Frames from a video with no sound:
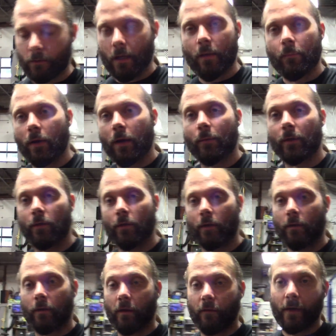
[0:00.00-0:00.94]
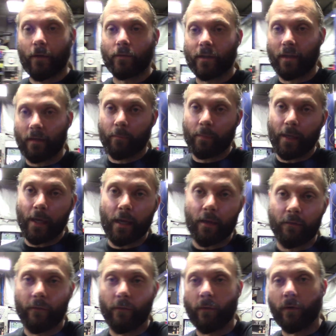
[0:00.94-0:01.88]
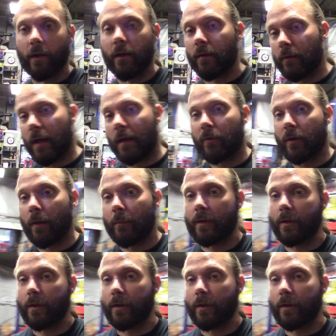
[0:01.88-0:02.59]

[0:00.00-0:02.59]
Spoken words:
if I was getting paid for it, I probably